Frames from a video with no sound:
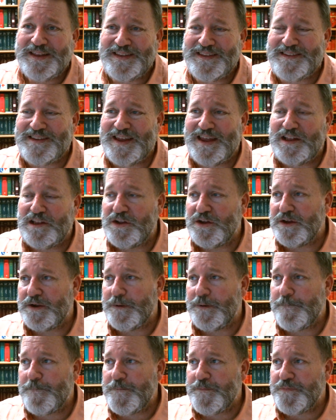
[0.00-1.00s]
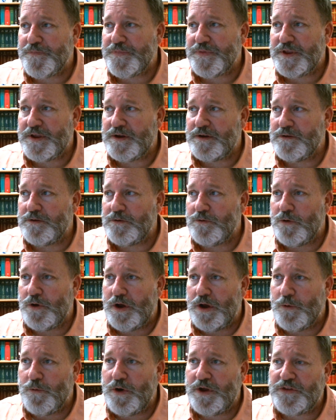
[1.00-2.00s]
say, look,
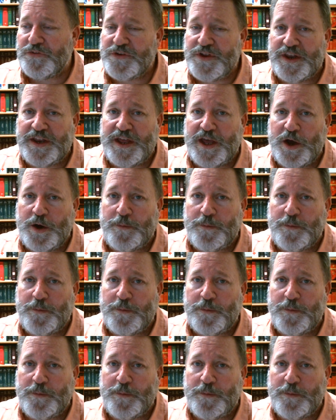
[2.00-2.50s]
what's going to